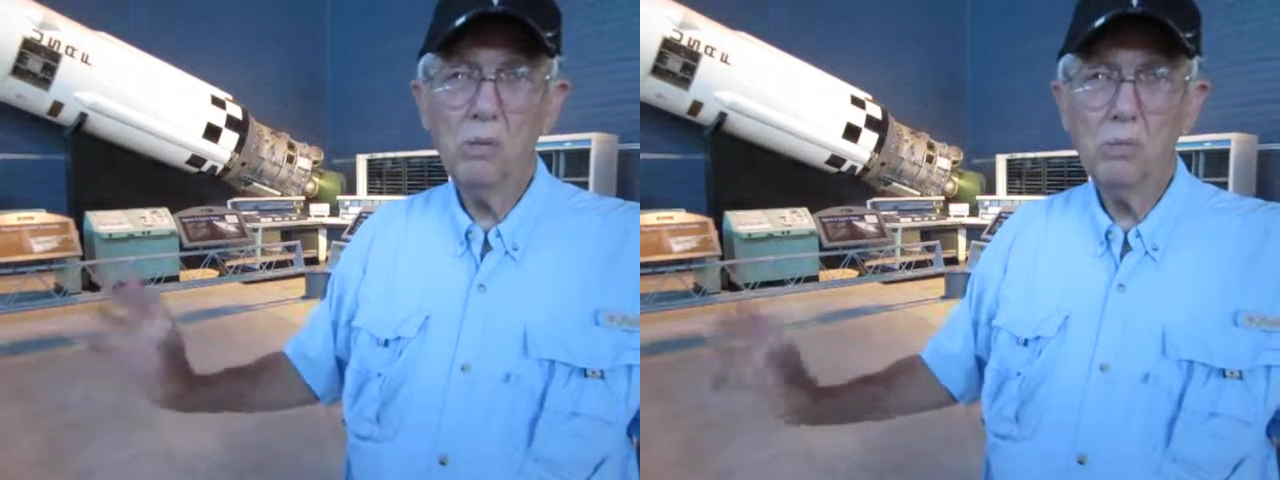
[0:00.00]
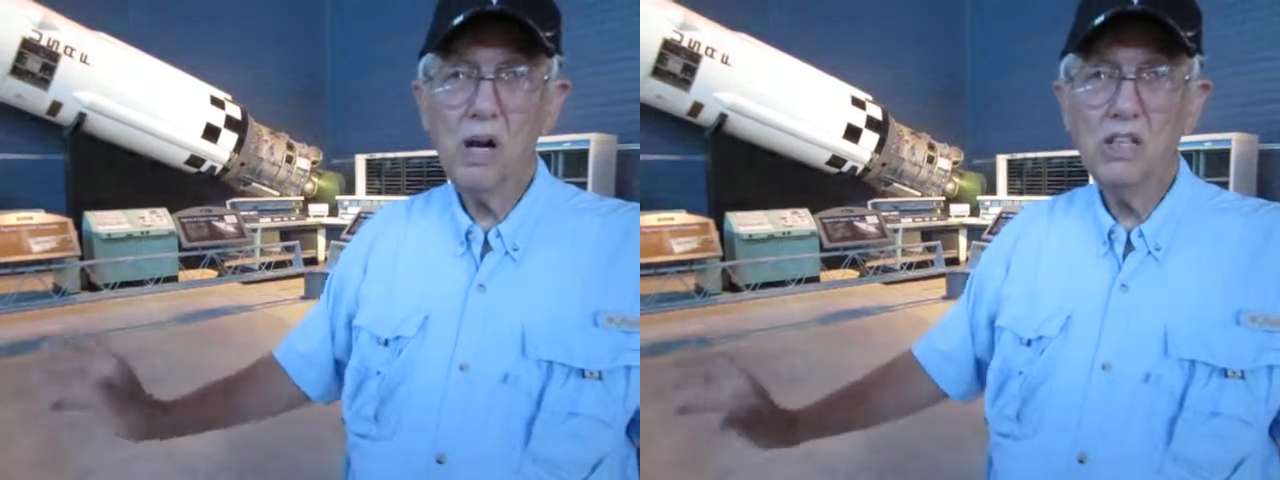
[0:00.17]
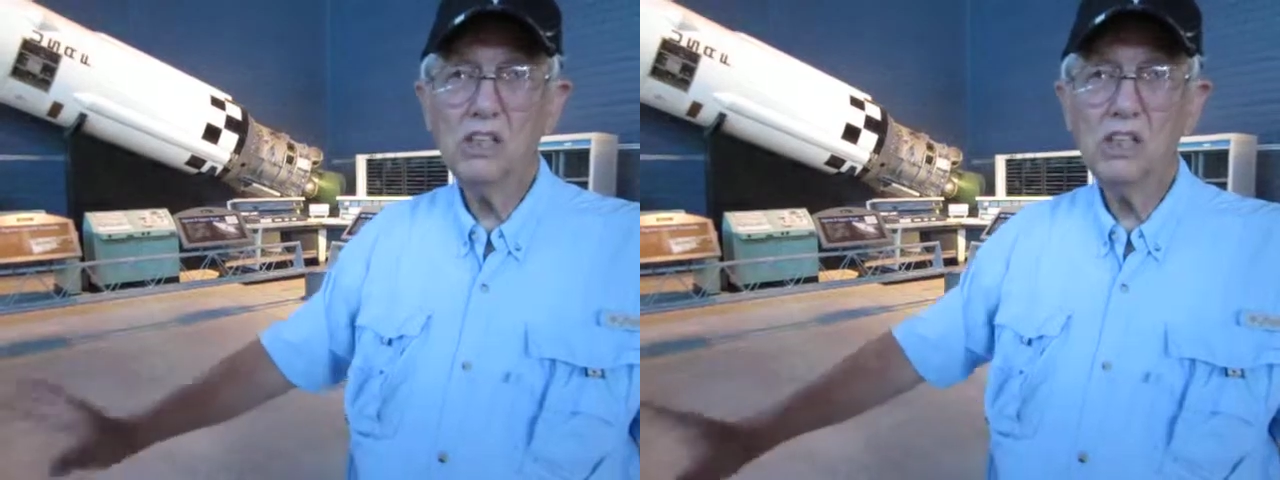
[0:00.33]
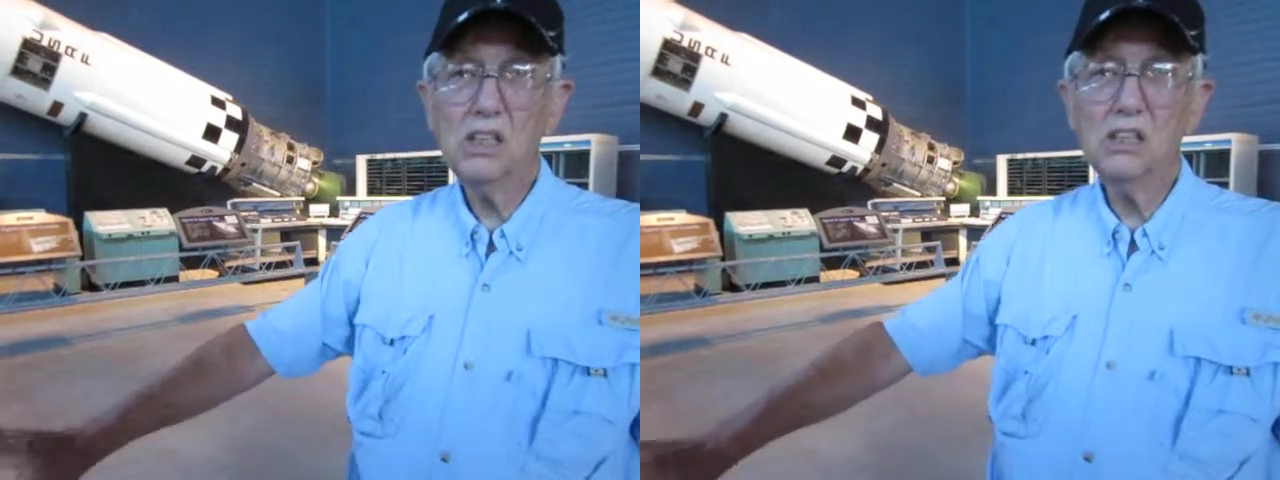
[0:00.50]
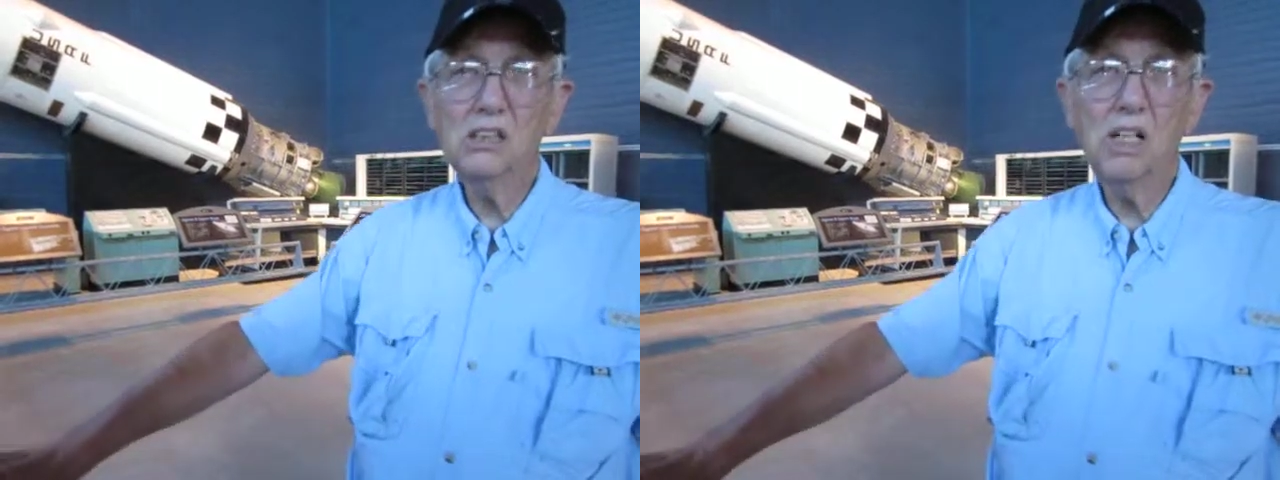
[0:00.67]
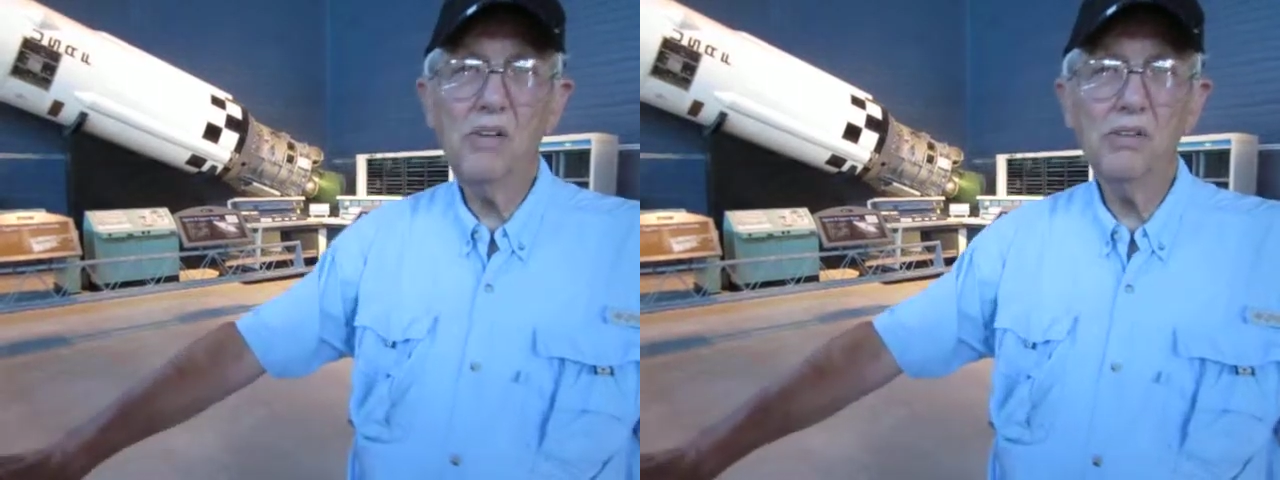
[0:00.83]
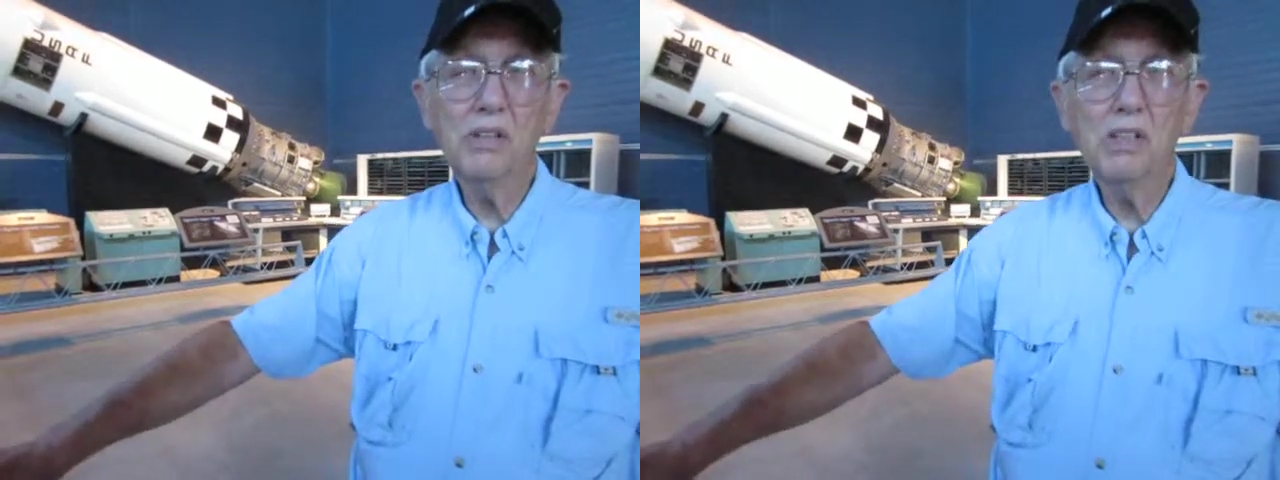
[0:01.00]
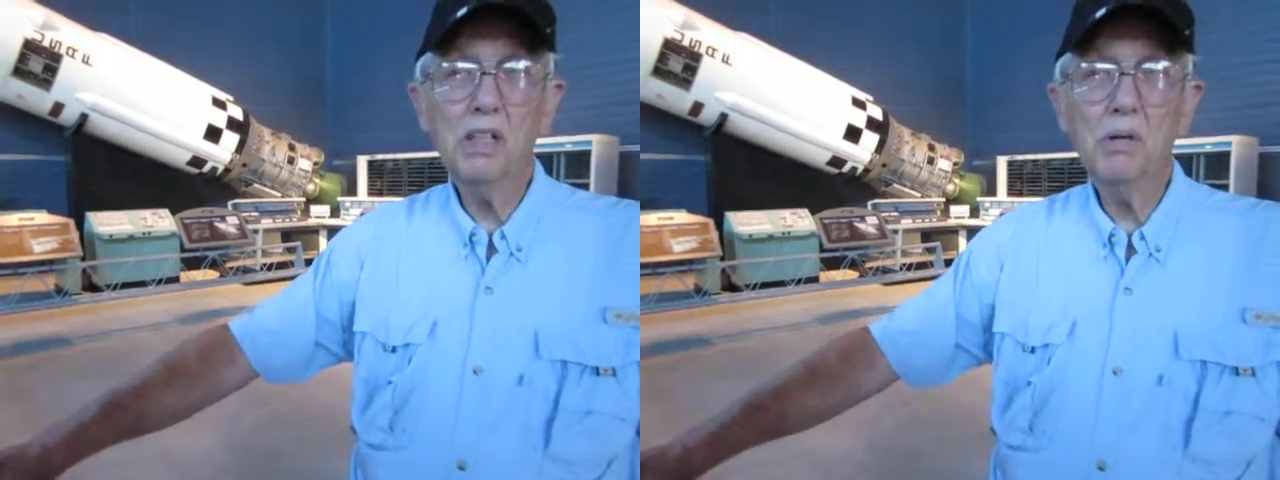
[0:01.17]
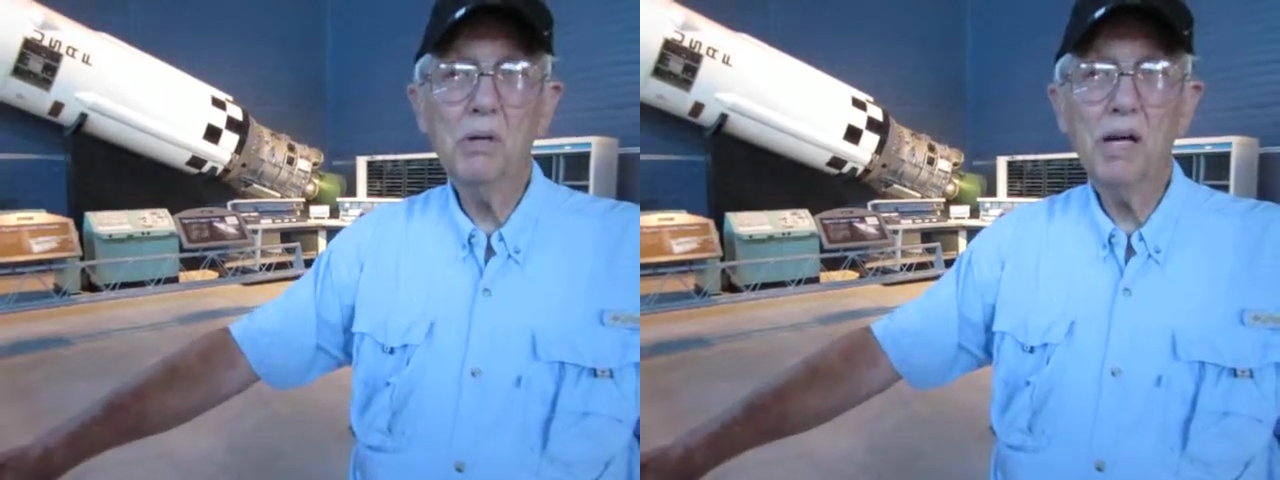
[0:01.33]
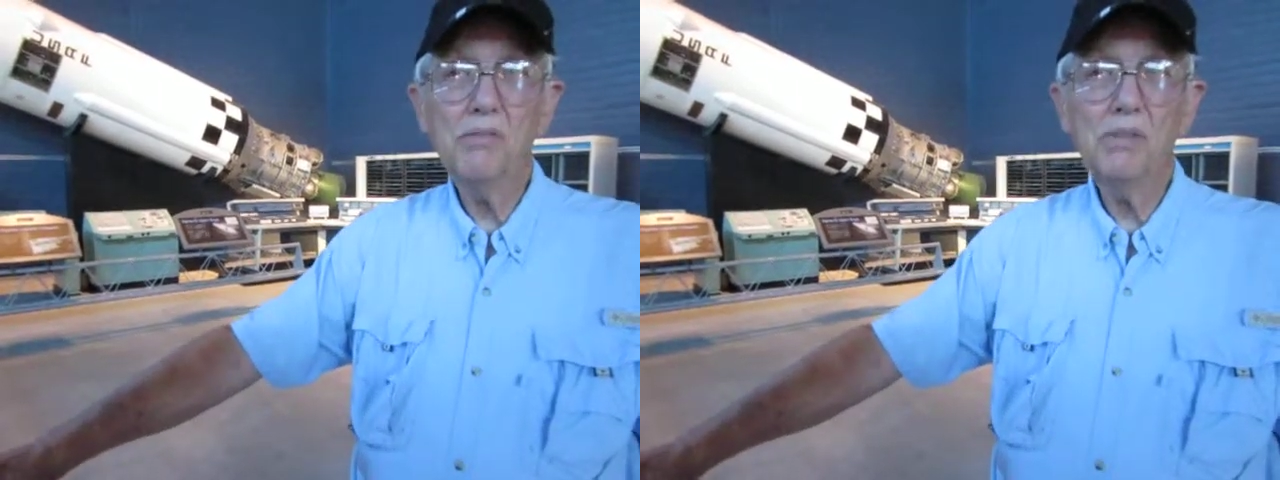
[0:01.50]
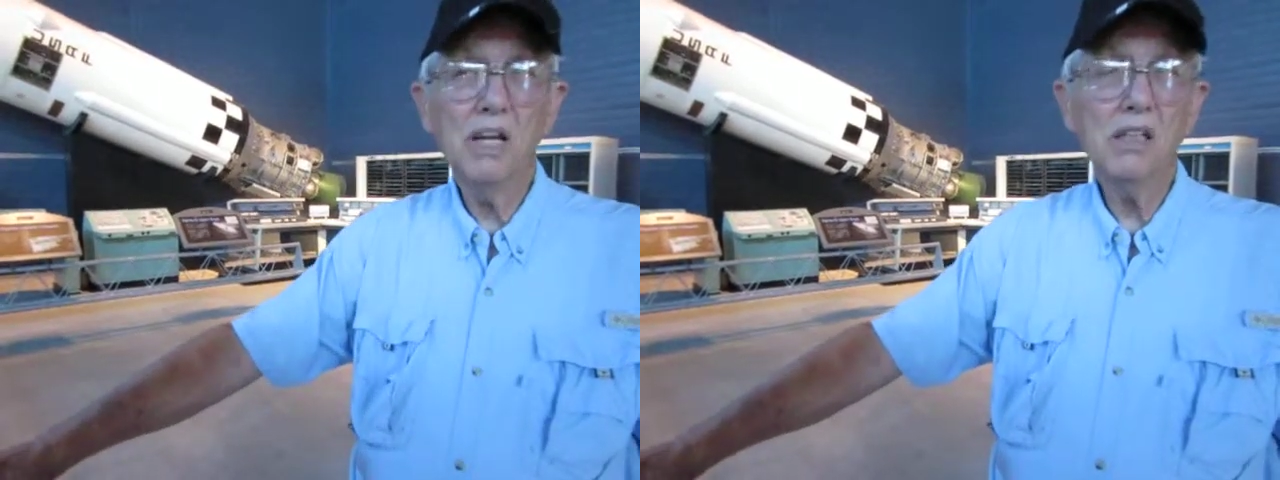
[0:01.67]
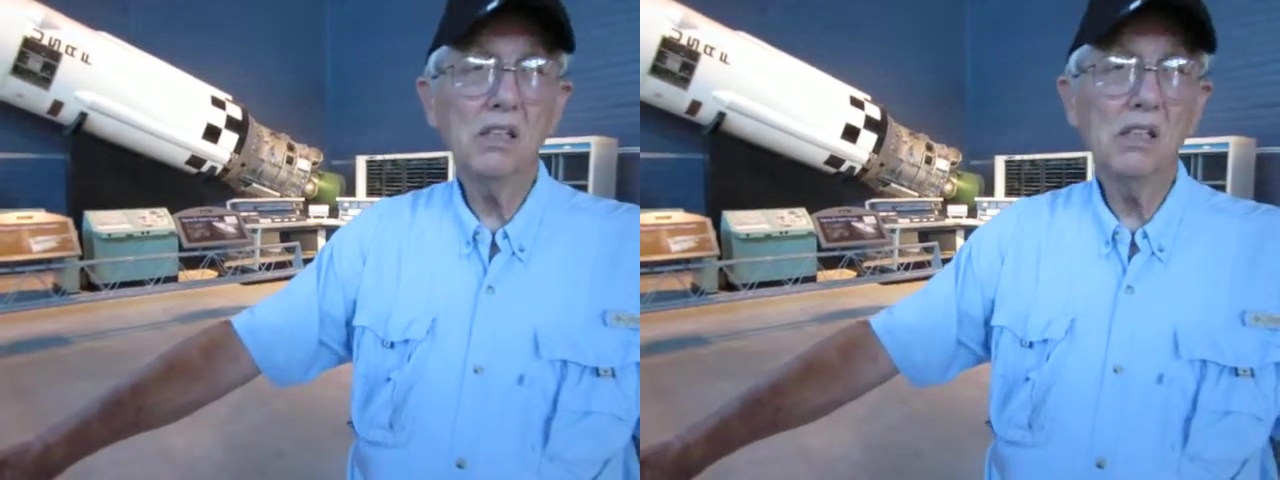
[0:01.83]
project itself until about
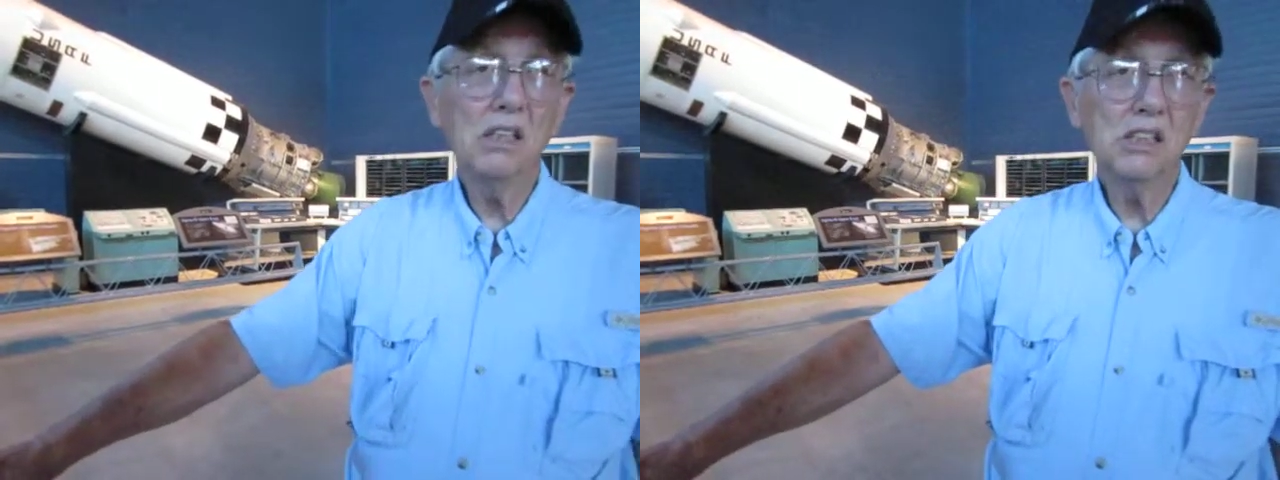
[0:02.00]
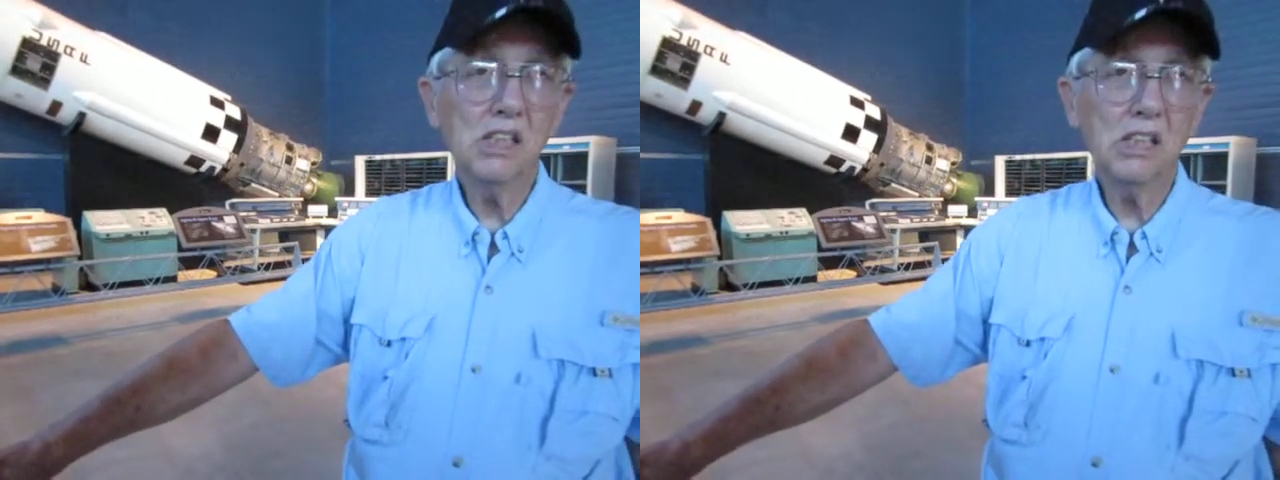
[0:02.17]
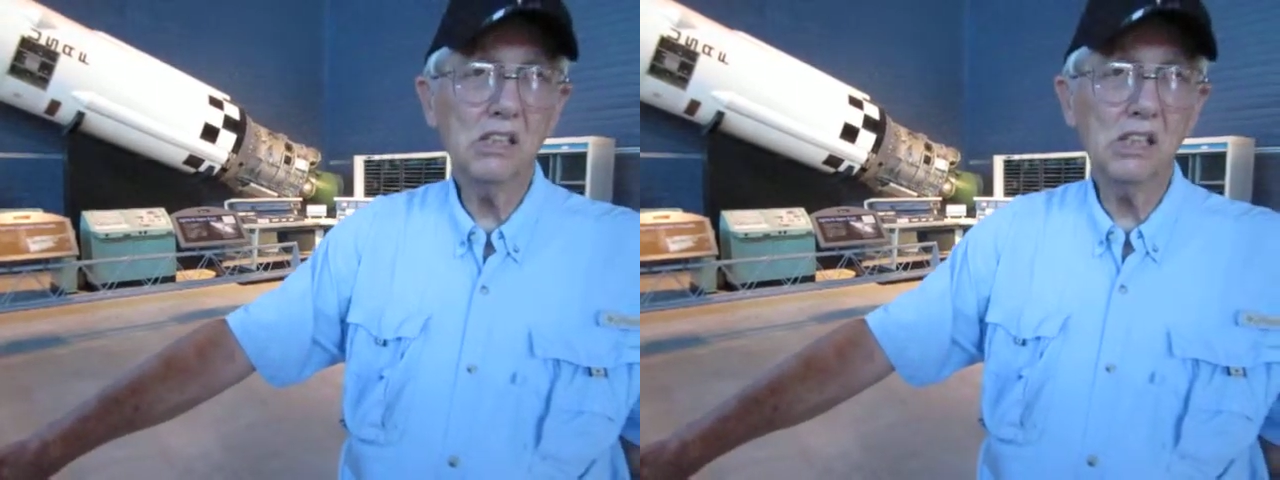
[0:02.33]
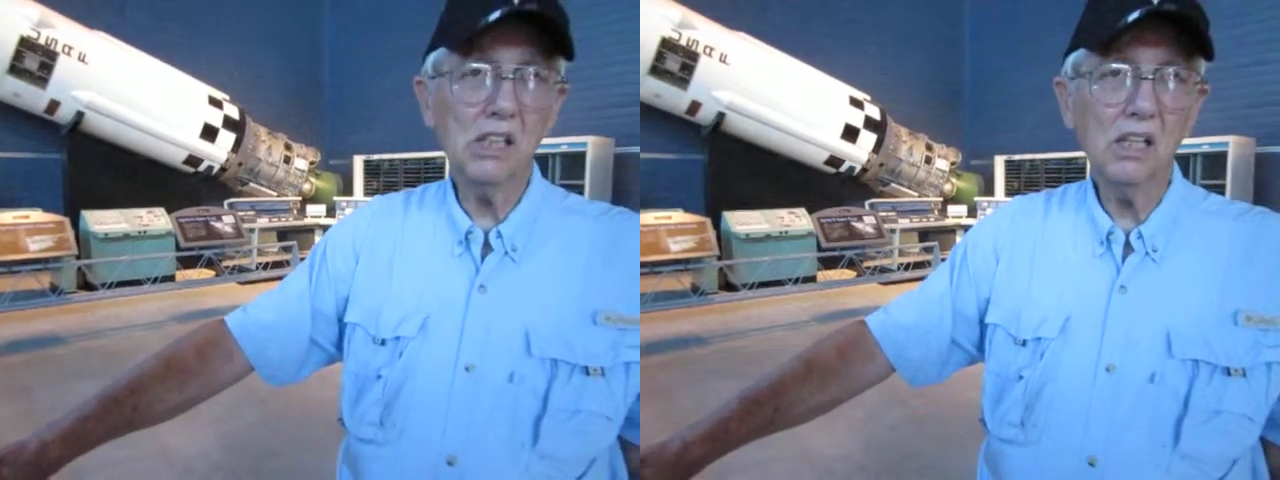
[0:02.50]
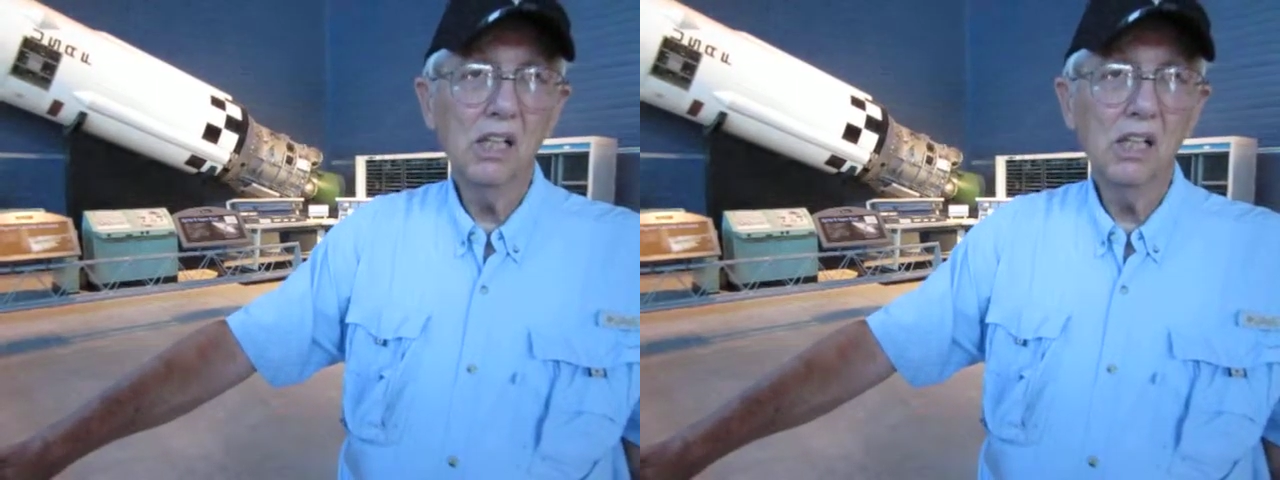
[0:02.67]
1960,